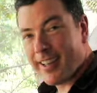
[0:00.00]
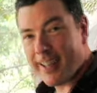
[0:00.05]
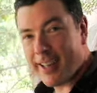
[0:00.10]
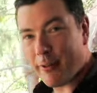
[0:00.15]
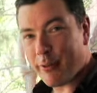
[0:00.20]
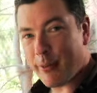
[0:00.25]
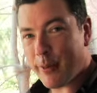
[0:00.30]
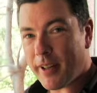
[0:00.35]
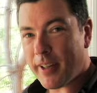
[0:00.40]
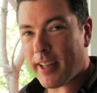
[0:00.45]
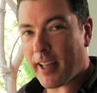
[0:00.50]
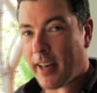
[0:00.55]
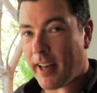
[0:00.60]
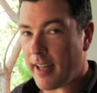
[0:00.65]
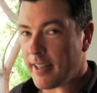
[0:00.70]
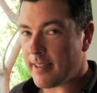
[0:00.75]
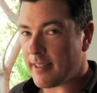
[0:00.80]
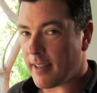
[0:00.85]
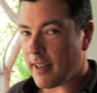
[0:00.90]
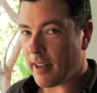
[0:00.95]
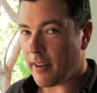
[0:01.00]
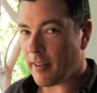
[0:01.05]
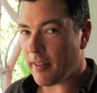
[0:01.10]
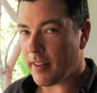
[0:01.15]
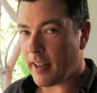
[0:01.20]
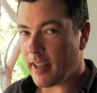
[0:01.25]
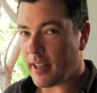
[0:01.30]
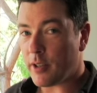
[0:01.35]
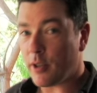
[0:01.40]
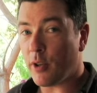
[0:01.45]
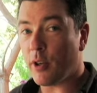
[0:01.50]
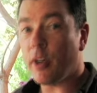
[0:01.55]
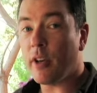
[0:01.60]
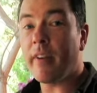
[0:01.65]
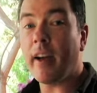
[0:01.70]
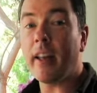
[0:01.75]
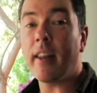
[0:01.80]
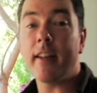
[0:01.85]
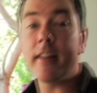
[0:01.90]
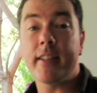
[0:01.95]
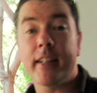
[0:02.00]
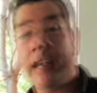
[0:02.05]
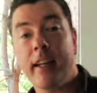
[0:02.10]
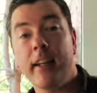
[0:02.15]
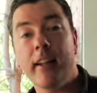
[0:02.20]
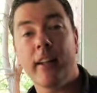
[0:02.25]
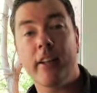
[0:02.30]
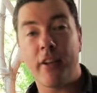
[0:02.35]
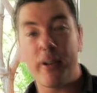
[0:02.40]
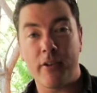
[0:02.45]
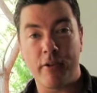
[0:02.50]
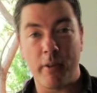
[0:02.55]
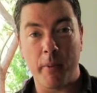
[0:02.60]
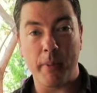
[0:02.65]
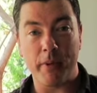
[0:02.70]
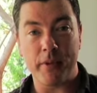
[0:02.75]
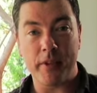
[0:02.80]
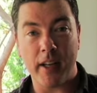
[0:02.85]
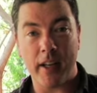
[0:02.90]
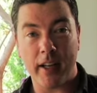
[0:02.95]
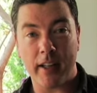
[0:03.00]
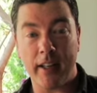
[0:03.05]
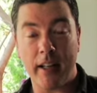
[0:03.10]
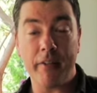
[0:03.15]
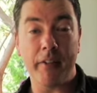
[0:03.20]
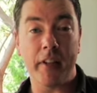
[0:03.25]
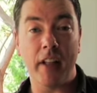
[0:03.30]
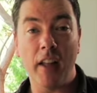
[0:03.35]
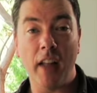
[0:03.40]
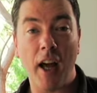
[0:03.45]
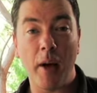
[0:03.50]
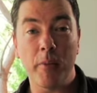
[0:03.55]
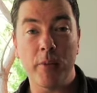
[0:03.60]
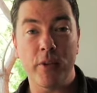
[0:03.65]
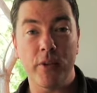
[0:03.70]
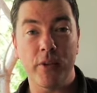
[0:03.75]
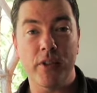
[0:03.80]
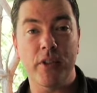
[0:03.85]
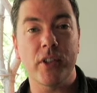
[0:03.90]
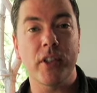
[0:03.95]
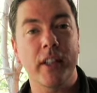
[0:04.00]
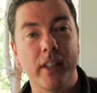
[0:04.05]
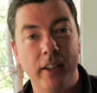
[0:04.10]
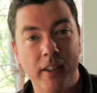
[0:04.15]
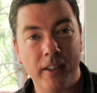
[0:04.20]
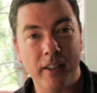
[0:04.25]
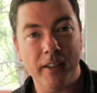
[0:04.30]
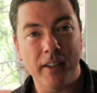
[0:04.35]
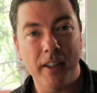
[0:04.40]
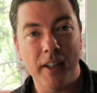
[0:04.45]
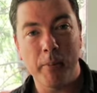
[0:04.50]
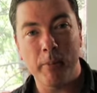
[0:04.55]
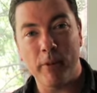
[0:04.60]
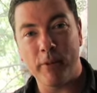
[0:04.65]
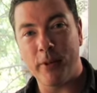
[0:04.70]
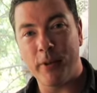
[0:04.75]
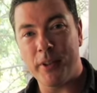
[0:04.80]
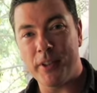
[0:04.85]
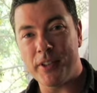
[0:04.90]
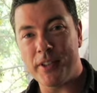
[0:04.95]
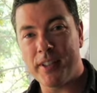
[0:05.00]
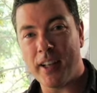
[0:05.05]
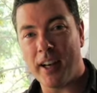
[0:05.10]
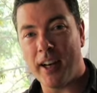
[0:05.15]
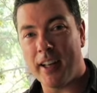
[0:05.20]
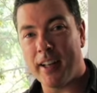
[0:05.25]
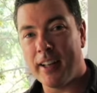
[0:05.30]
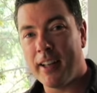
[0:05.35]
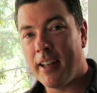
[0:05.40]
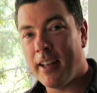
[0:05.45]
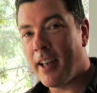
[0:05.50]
Now if you wanted to get a head start on things, you could have had the tequila, the triple sec, and even the lime juice chilled before you start.